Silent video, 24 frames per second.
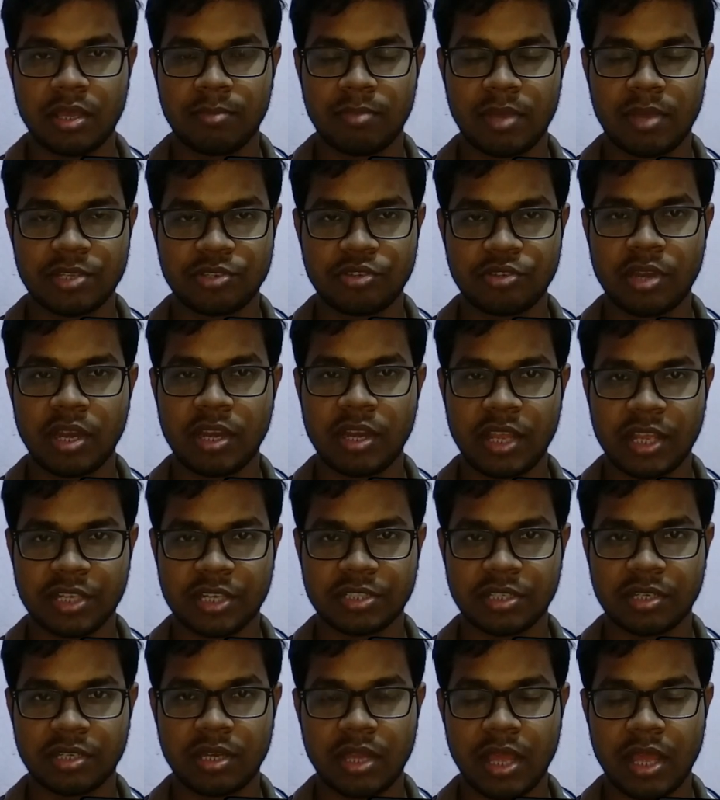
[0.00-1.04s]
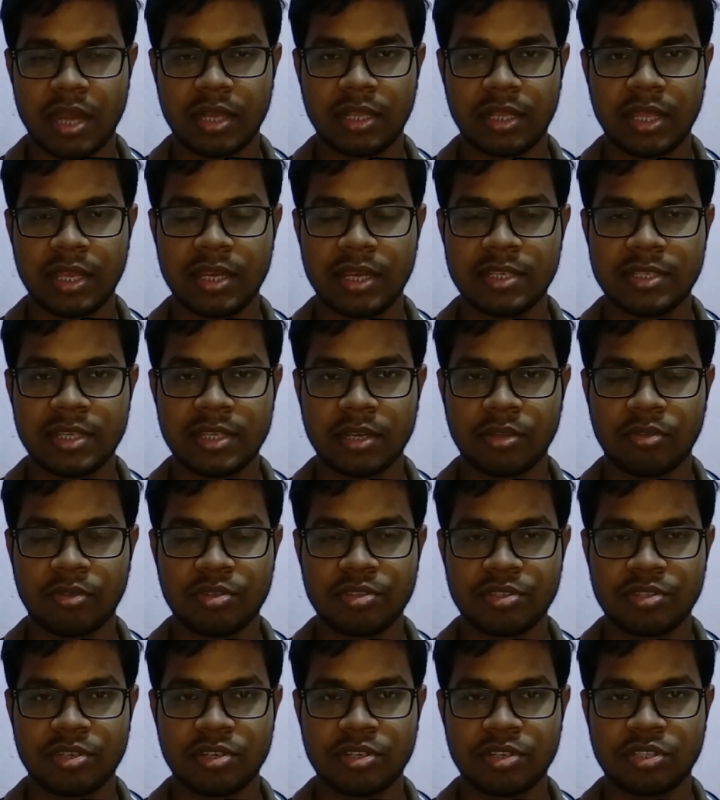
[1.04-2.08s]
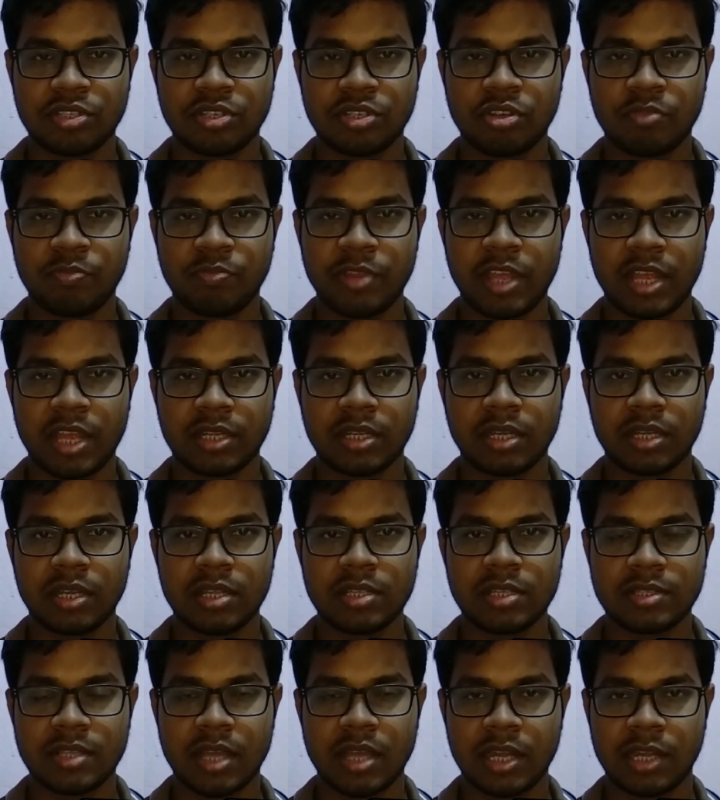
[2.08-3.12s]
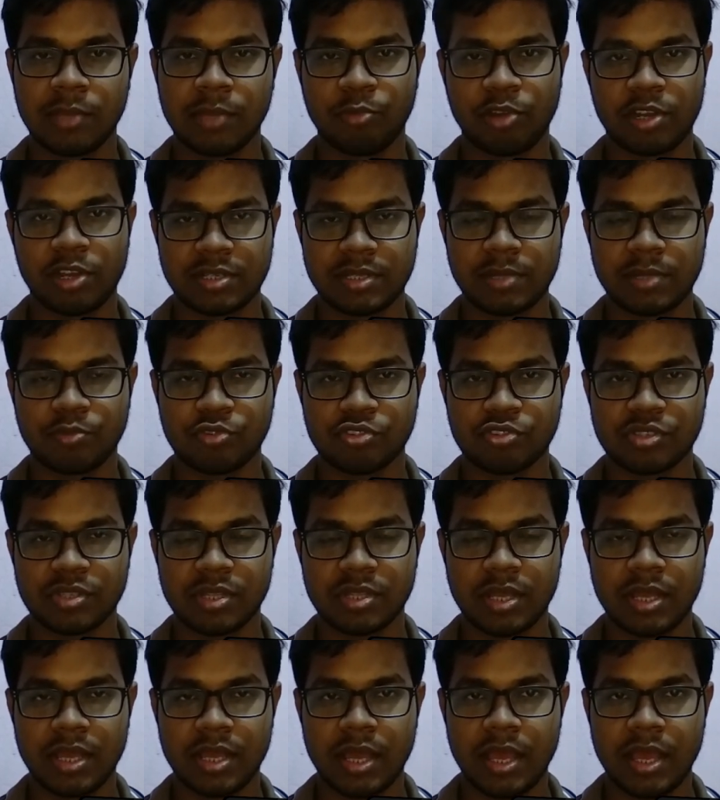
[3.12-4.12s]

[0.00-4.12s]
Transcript: first order reaction, and the initial concentration of reactant is 30 molar, suppose,